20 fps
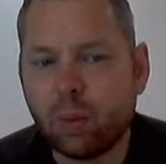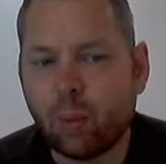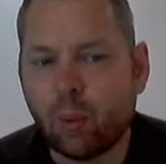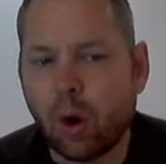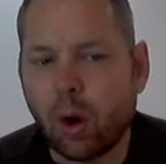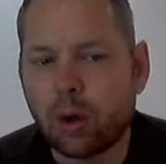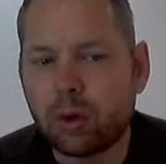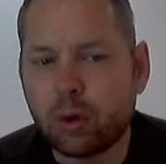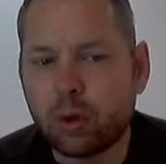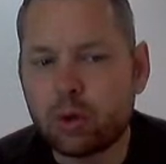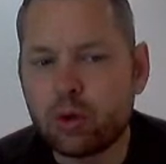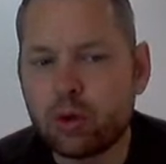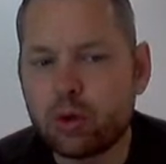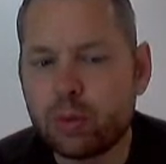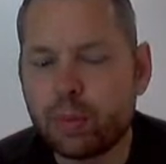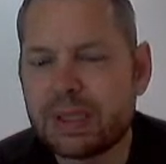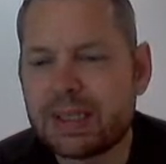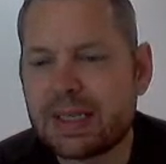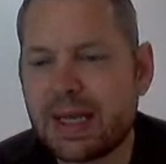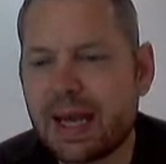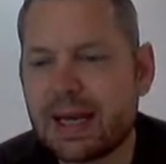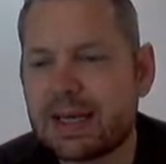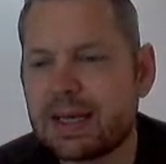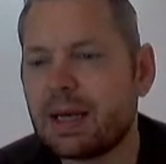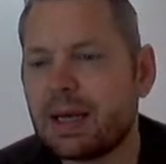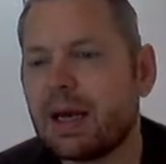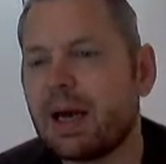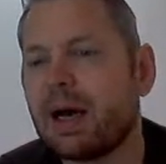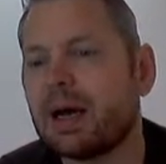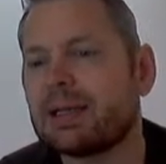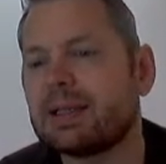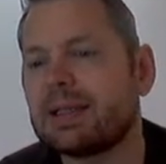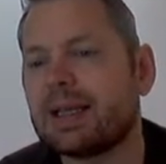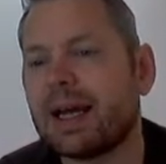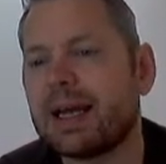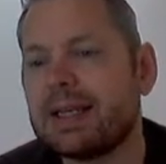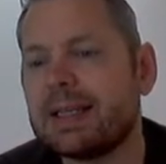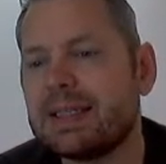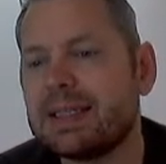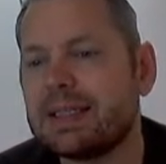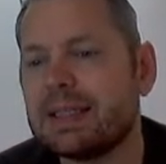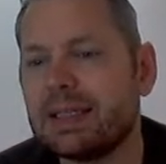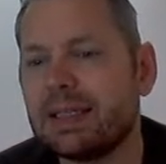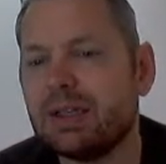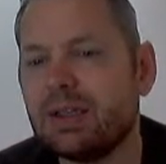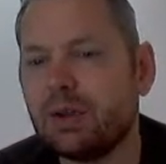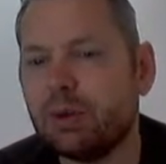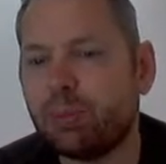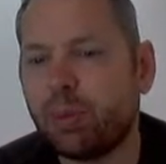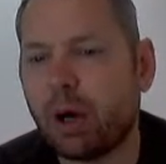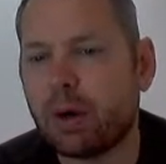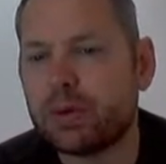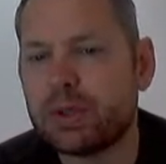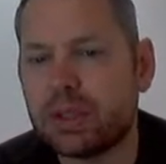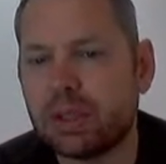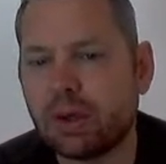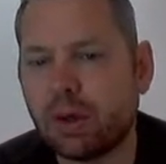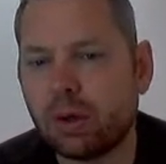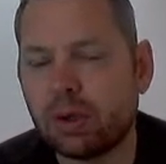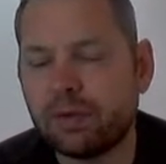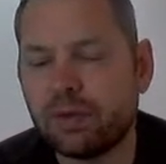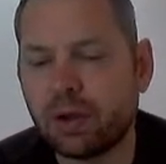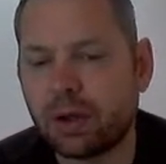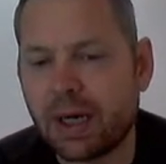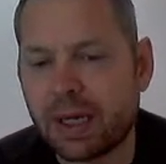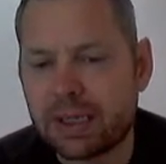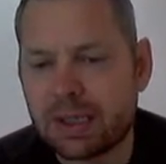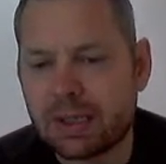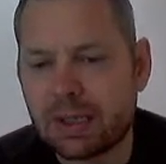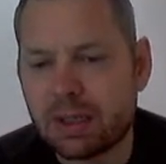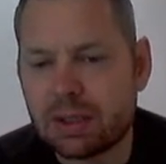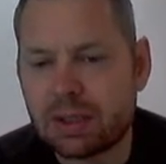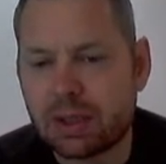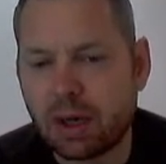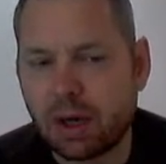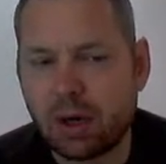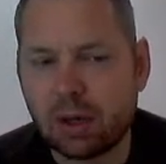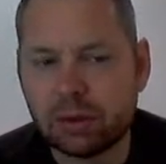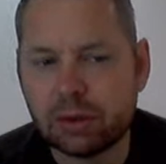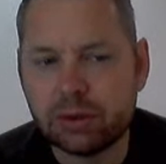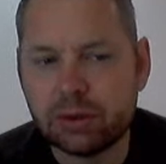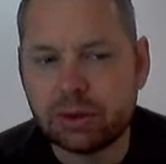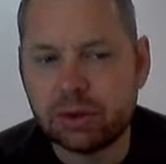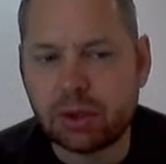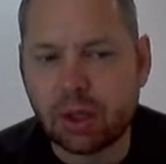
100%, I'd like to see you posting all of your answers on